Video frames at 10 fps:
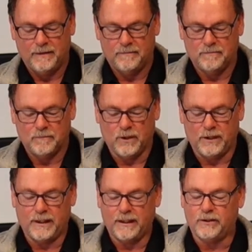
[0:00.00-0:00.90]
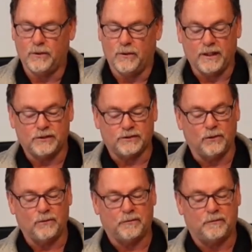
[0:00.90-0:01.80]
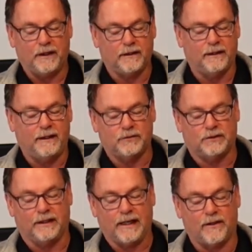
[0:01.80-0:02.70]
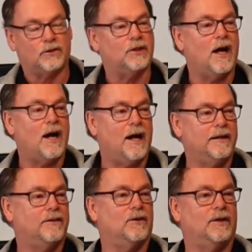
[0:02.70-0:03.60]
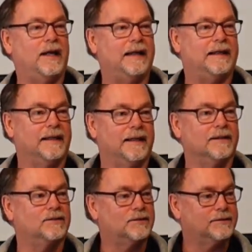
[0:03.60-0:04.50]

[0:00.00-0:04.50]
What did they do? They sewed fig leaves together to hide their nakedness.